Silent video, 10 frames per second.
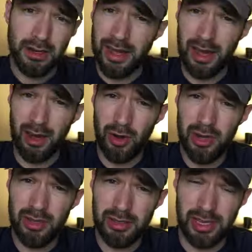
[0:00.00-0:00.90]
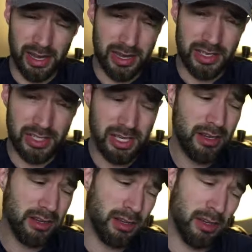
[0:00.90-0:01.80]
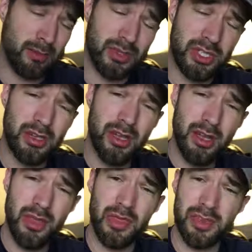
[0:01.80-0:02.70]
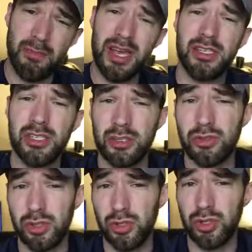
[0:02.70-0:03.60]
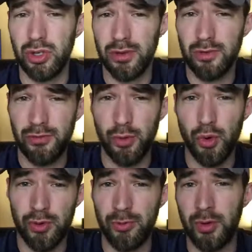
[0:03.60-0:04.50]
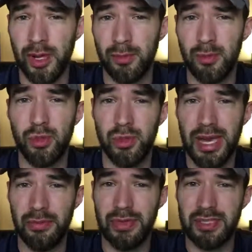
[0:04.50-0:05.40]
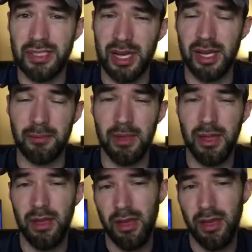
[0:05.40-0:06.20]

Now, guys, comes the best controller for Fortnite Mobile at this time.